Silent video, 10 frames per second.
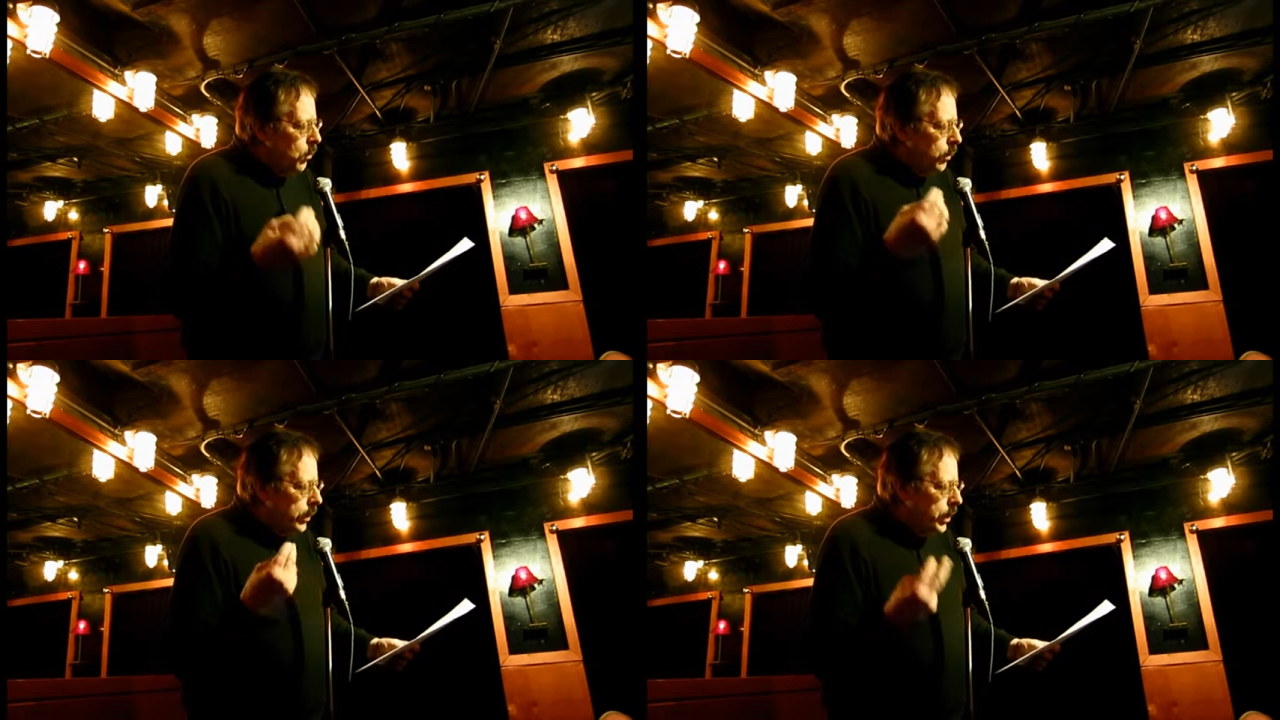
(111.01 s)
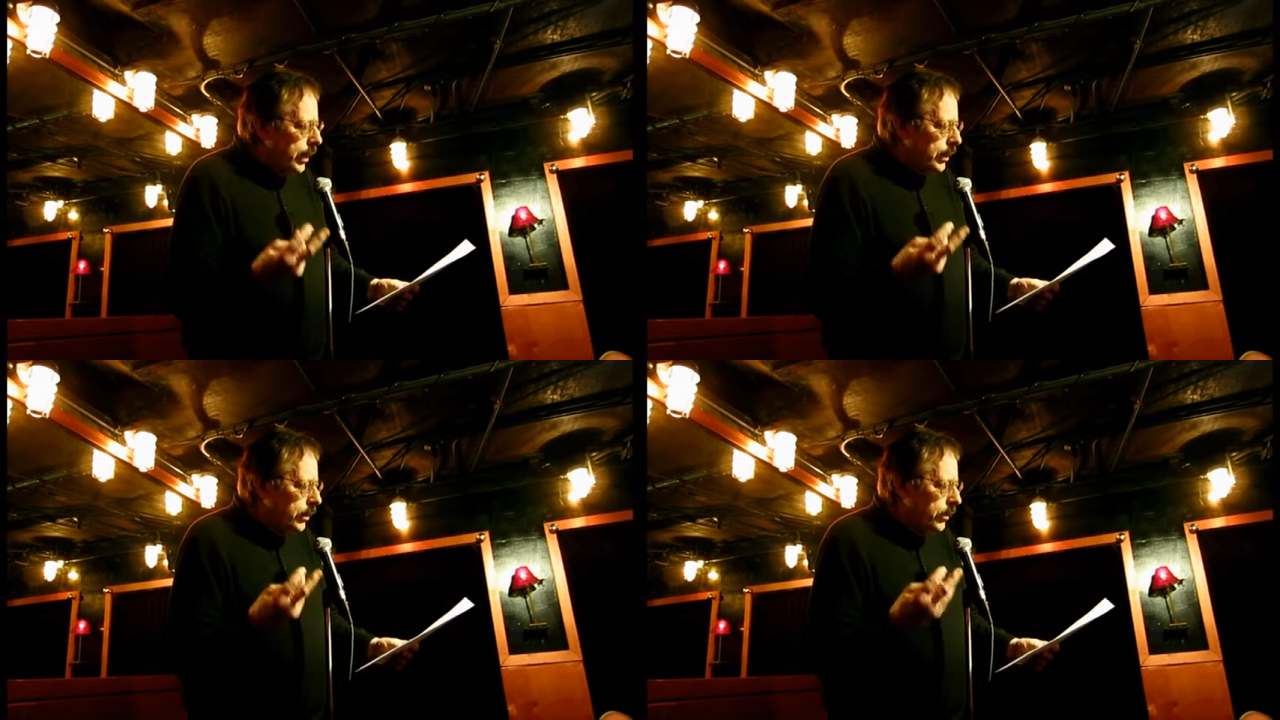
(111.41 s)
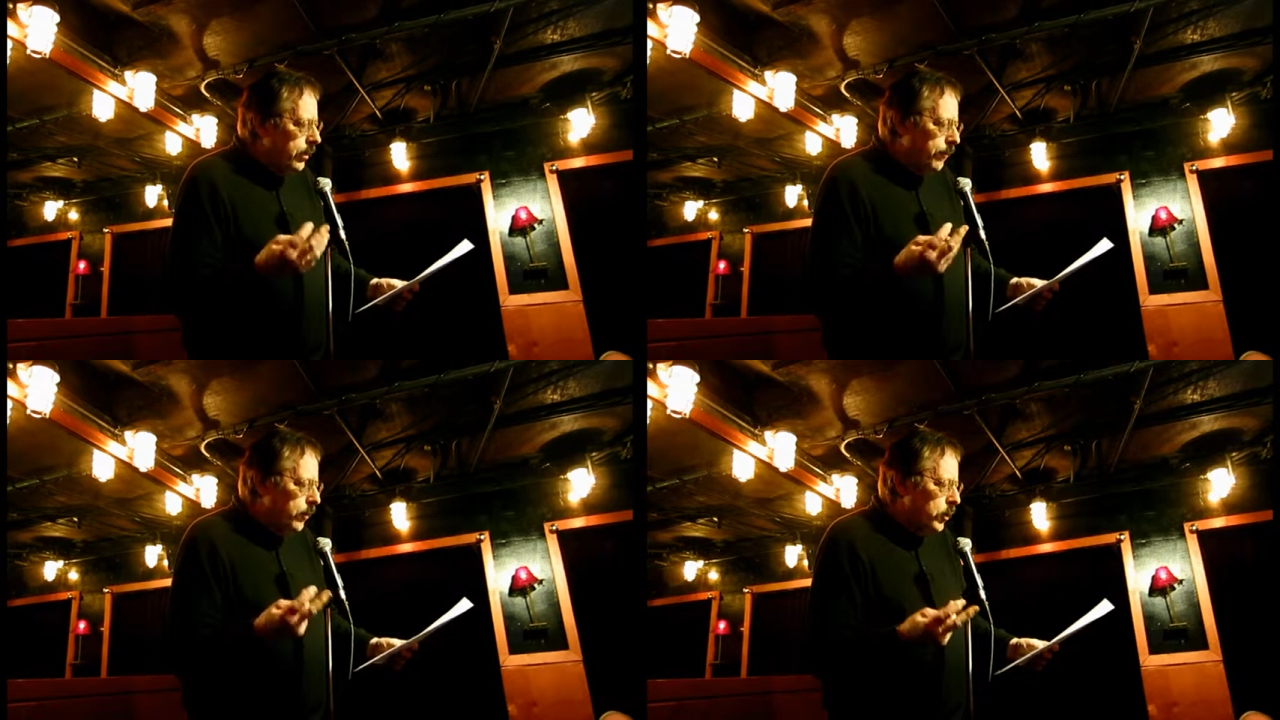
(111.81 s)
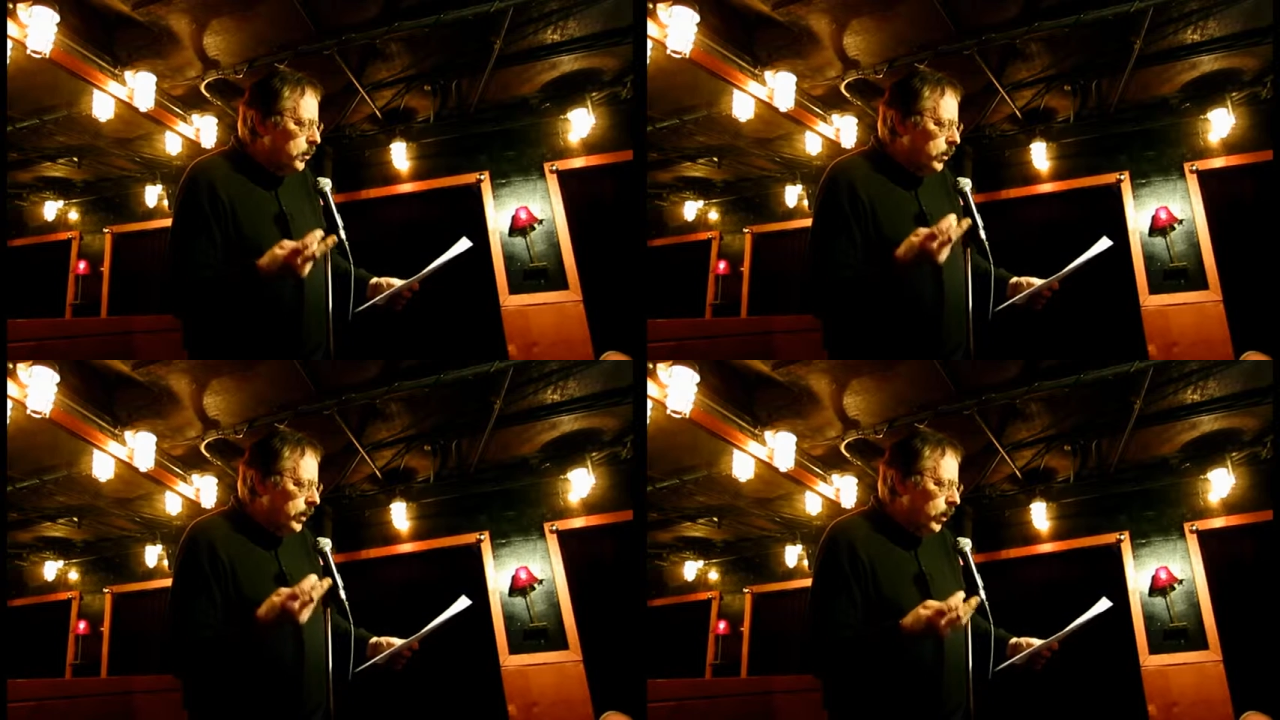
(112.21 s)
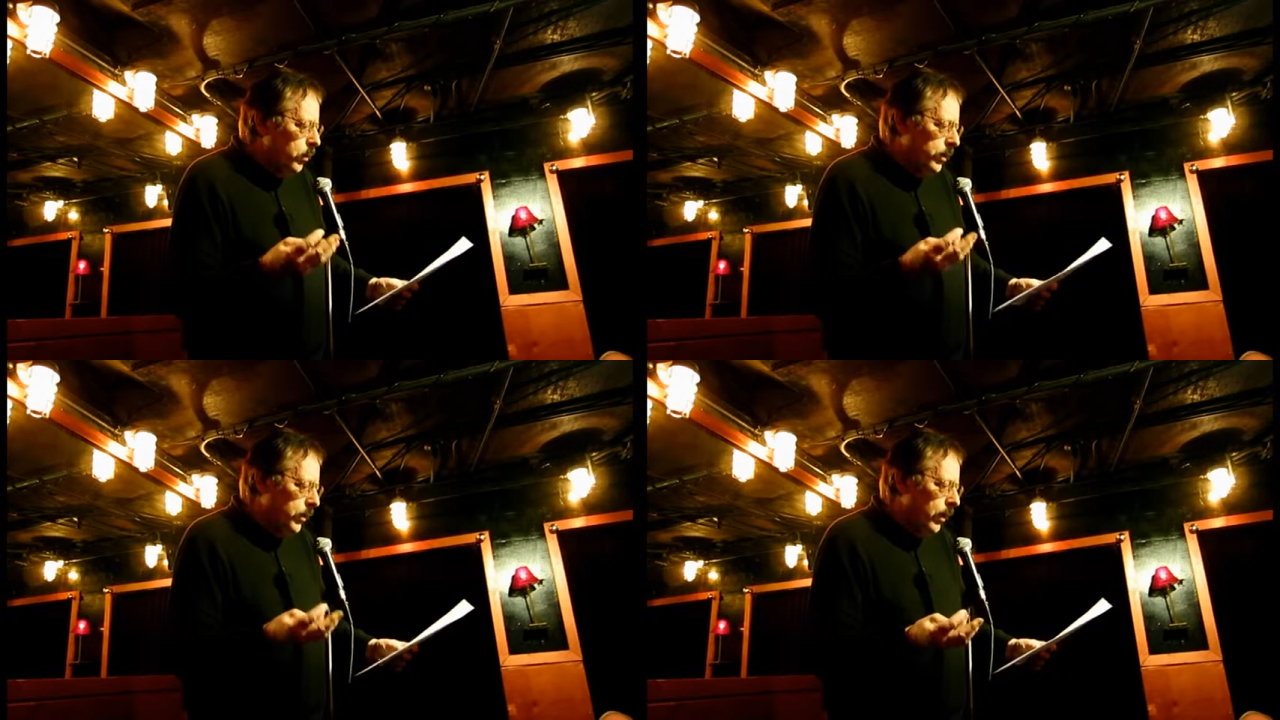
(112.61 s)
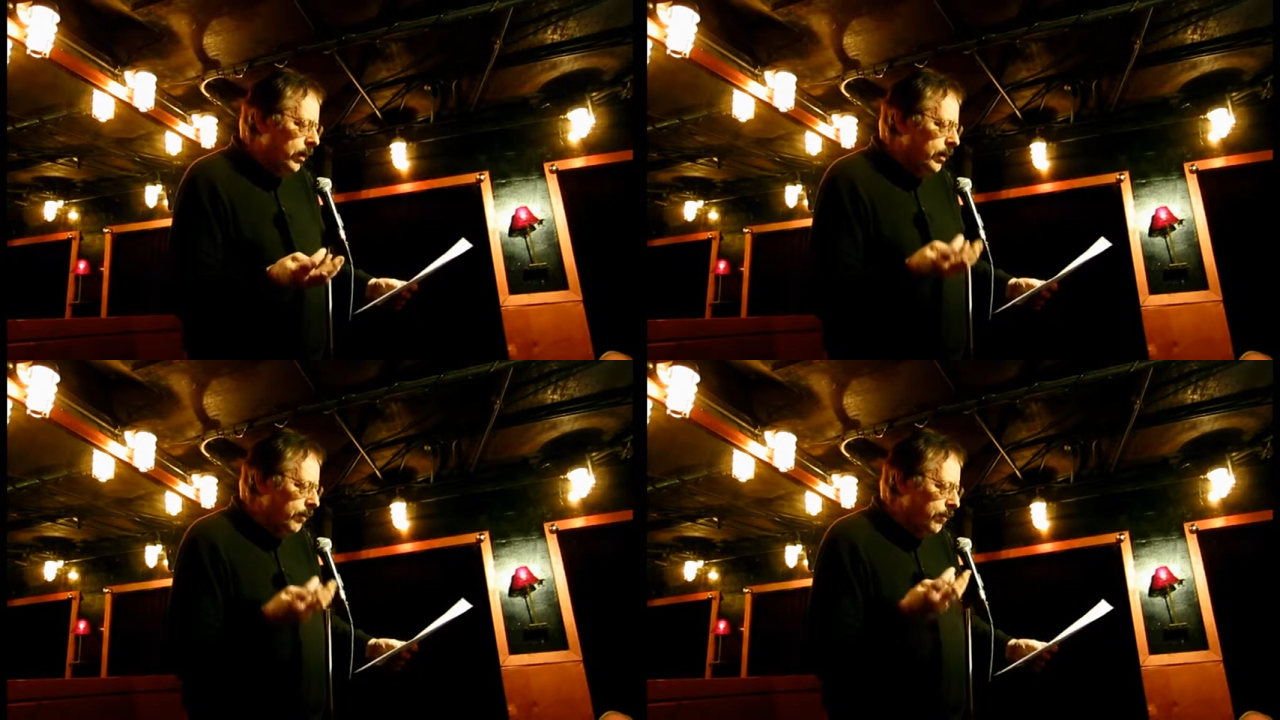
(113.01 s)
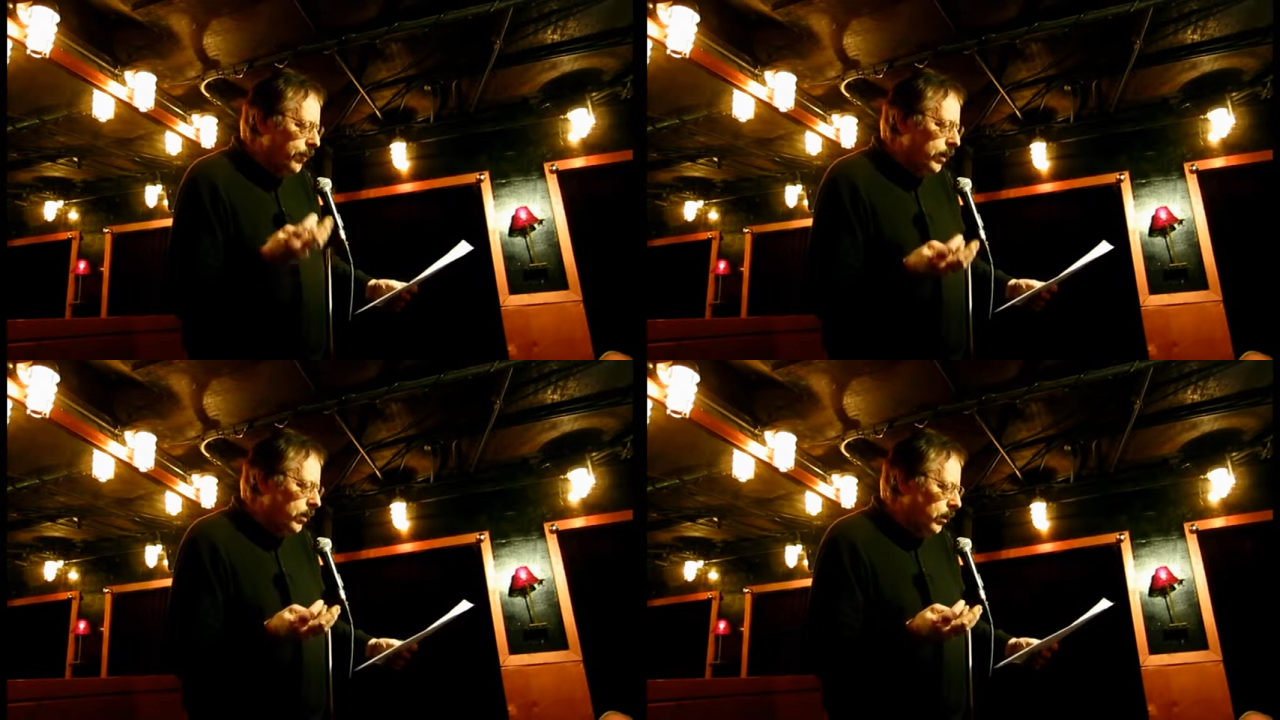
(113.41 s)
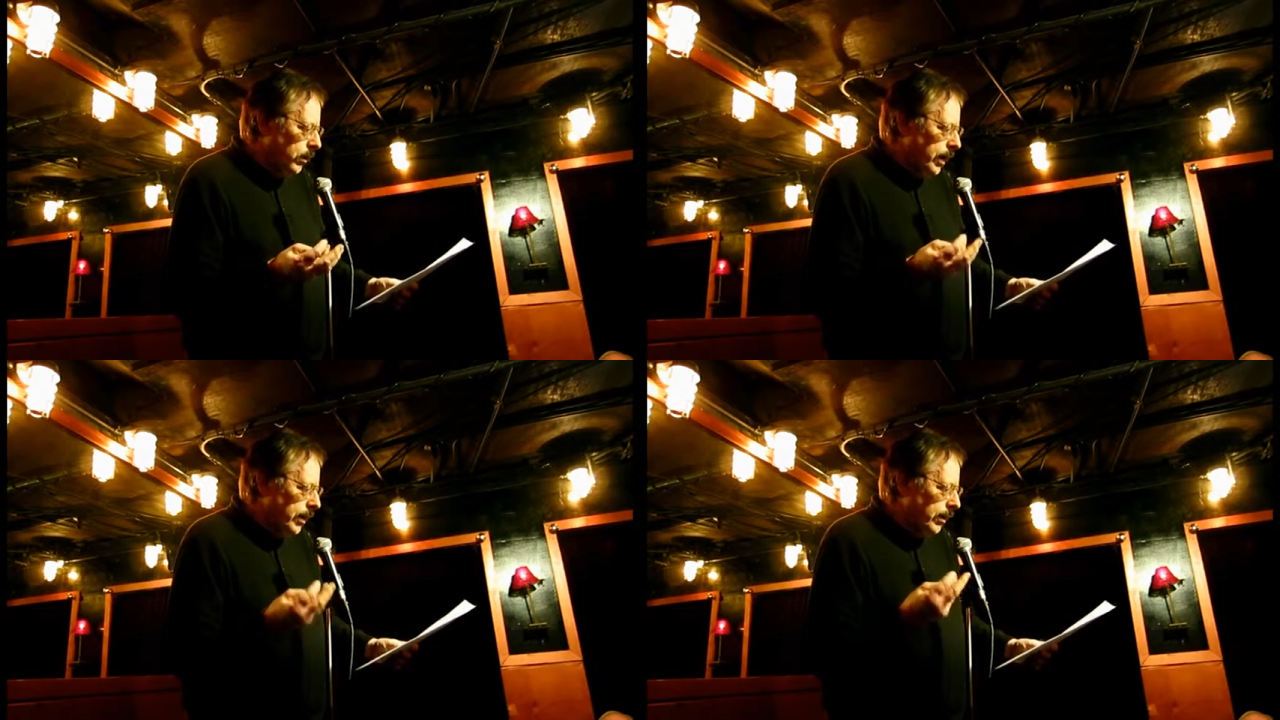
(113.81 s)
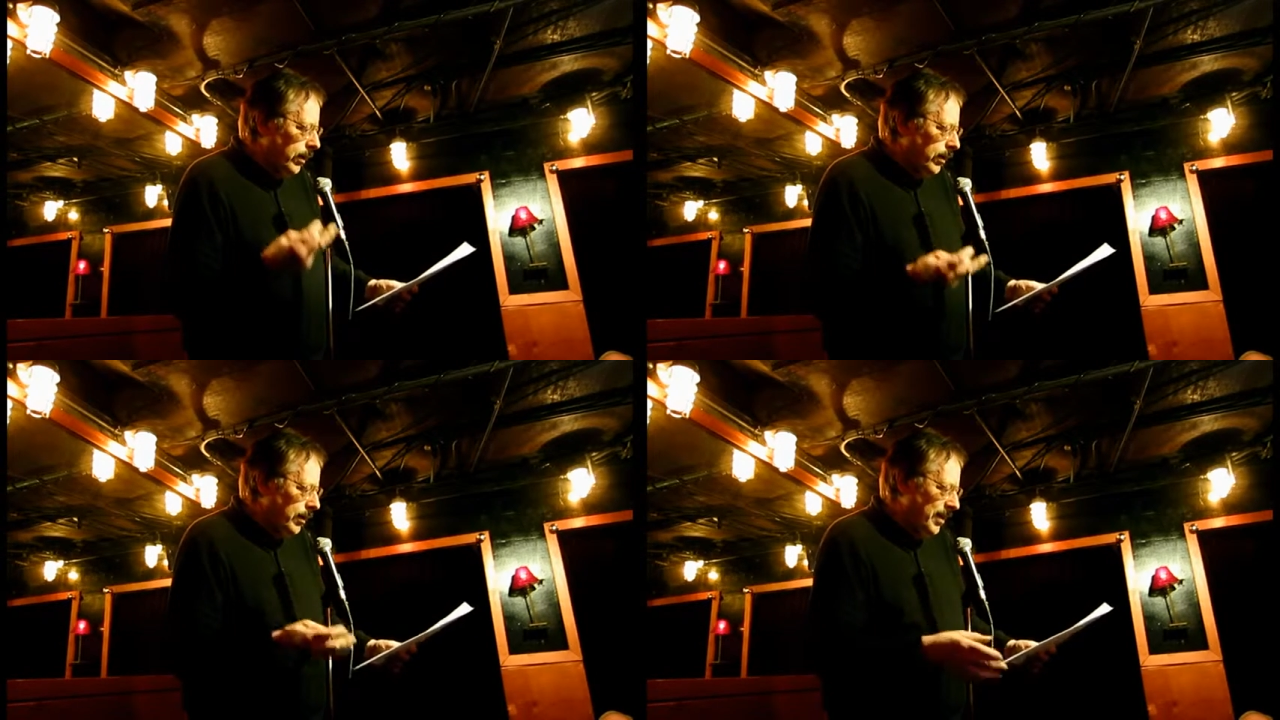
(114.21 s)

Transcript: We checked into the first motel we saw and fucked all night long.